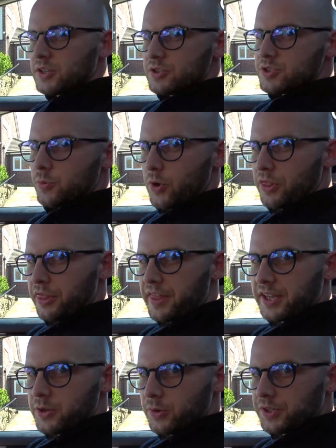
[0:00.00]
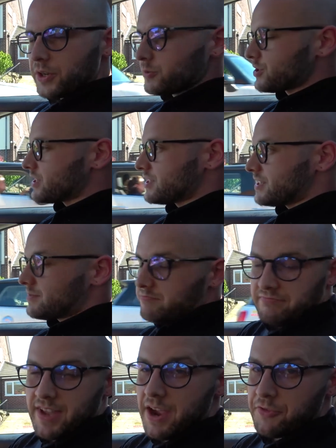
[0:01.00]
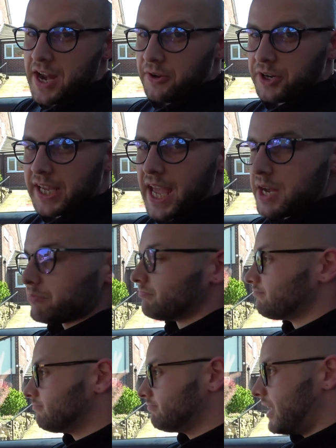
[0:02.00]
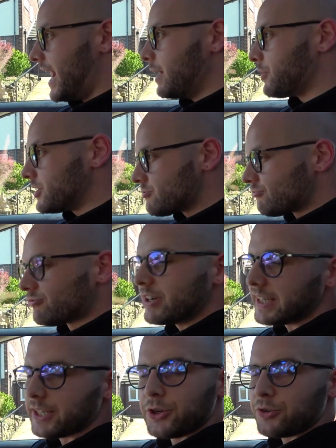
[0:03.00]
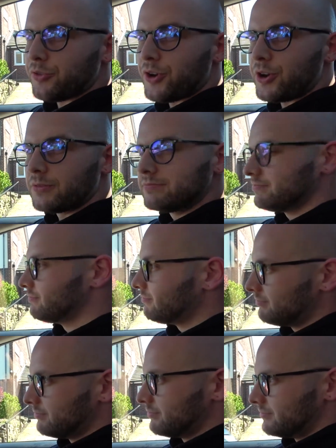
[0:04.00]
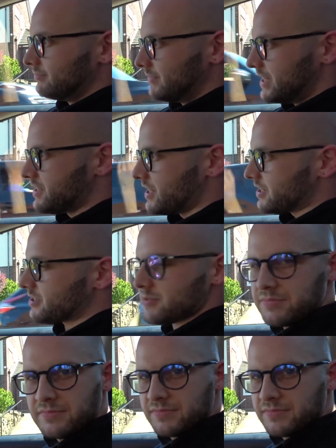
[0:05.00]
So one thing you will notice is every now and again, hybrid is really good for, is this.